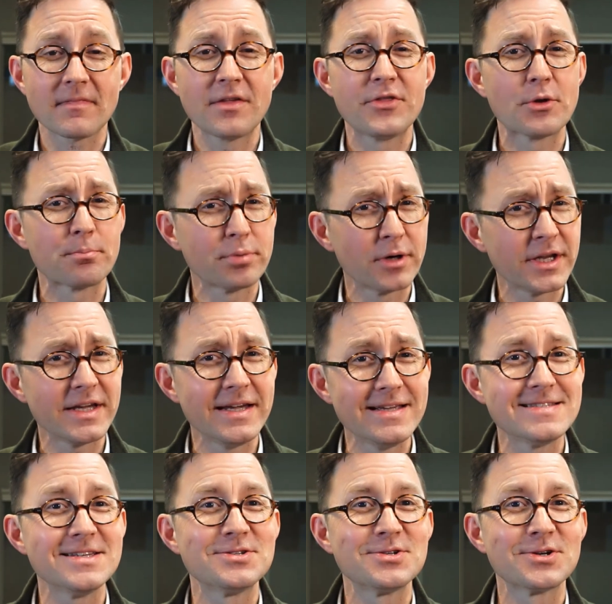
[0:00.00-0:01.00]
They're pretty
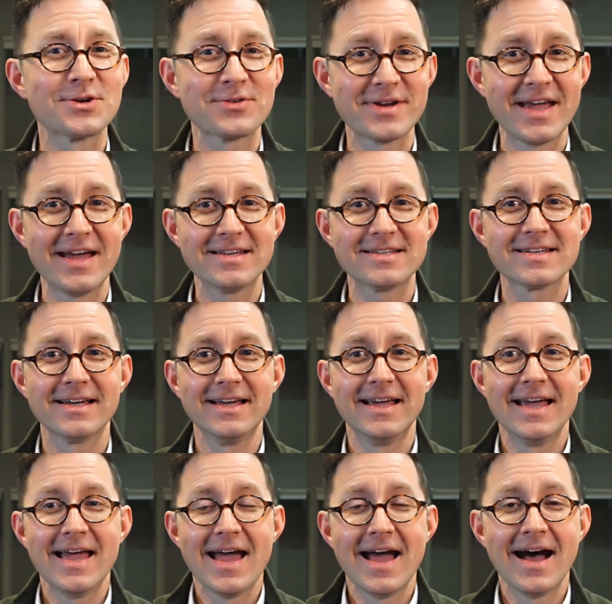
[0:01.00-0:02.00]
easy to create.
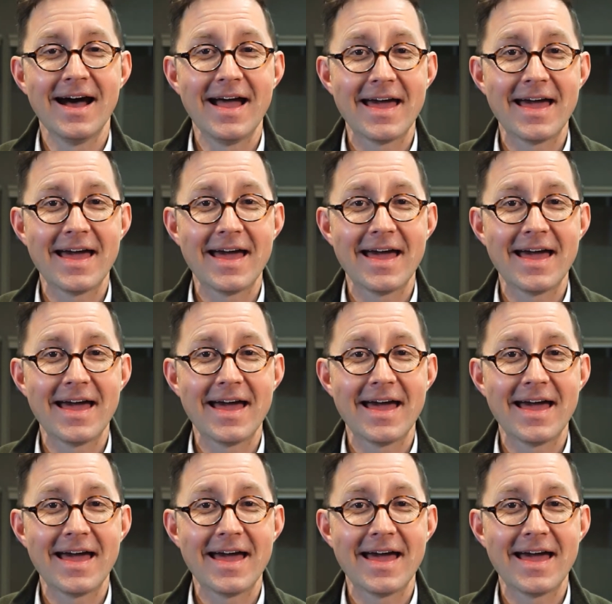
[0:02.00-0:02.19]
Uh,